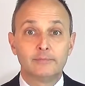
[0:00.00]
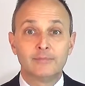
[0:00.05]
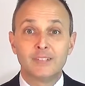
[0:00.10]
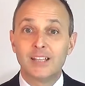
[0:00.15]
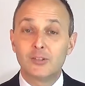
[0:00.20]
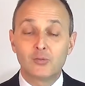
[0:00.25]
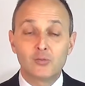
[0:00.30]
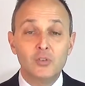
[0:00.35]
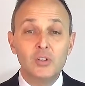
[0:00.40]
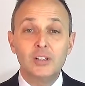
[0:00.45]

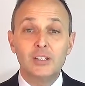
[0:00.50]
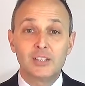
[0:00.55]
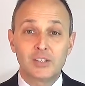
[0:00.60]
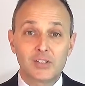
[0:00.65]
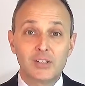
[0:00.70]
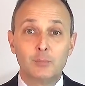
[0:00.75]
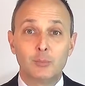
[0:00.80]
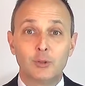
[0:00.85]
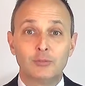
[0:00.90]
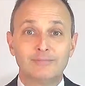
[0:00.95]
It's really
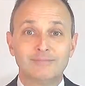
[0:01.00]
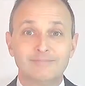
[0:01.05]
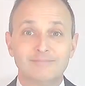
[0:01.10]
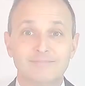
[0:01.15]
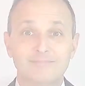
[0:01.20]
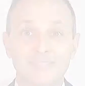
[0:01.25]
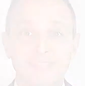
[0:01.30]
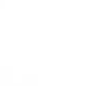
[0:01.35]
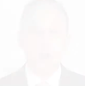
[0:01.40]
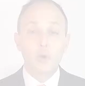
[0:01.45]
simple.
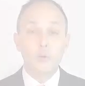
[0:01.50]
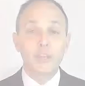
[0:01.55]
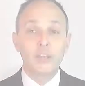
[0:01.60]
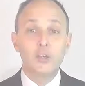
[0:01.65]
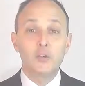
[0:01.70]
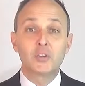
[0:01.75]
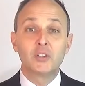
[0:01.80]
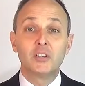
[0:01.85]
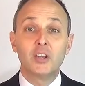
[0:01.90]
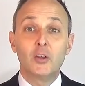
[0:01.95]
Okay,
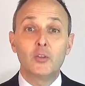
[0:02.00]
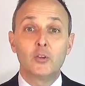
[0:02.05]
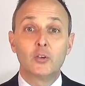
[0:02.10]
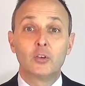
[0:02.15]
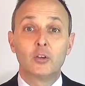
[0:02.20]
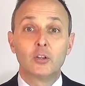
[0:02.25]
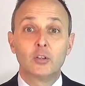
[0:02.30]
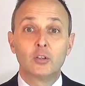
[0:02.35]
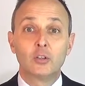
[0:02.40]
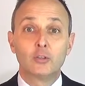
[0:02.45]
here's
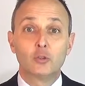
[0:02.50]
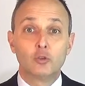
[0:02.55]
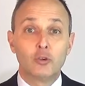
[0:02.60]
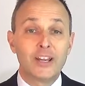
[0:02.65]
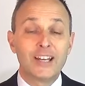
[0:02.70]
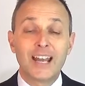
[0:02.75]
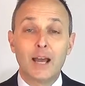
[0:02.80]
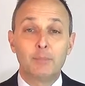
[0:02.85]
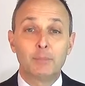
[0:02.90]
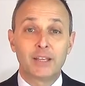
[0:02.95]
another
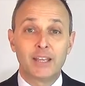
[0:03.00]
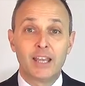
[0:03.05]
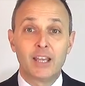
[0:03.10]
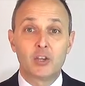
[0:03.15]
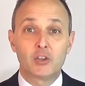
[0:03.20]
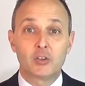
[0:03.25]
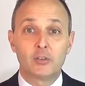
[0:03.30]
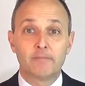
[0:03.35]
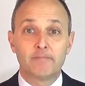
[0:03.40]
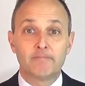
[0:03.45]
great
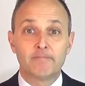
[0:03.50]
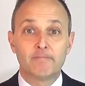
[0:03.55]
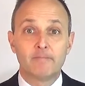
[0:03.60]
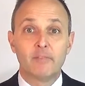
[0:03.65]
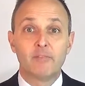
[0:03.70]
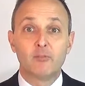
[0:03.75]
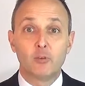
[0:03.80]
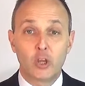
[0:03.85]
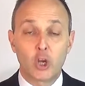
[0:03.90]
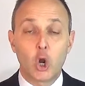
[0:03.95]
application
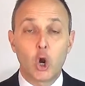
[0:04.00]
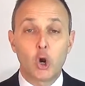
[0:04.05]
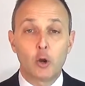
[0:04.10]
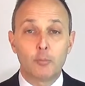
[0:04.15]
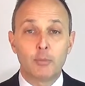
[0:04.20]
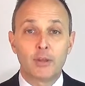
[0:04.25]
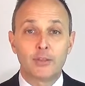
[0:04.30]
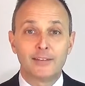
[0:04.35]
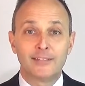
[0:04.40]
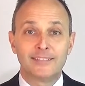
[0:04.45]
for the C.A.R
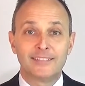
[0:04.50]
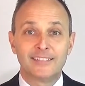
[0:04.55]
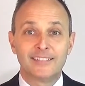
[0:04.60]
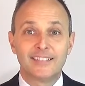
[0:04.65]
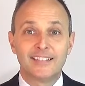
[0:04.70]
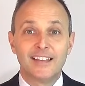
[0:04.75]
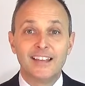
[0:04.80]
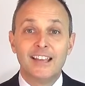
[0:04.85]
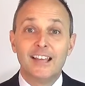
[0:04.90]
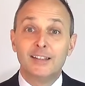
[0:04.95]
Method.
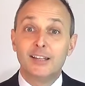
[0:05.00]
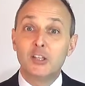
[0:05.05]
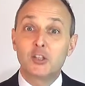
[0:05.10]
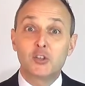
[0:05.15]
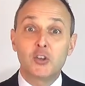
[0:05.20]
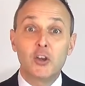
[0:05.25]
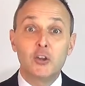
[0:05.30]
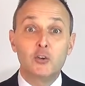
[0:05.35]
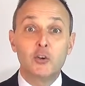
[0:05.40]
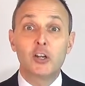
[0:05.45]
Let's
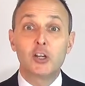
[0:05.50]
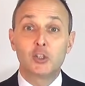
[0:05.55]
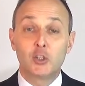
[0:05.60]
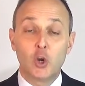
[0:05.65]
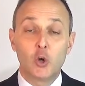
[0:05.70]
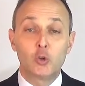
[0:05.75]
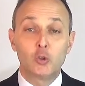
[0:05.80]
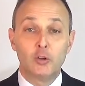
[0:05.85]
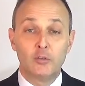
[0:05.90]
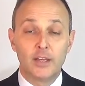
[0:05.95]
say you're at a
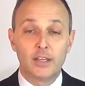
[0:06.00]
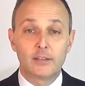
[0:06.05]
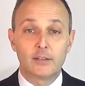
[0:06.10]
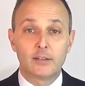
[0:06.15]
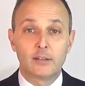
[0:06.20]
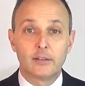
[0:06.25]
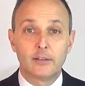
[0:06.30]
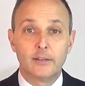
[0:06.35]
donor event,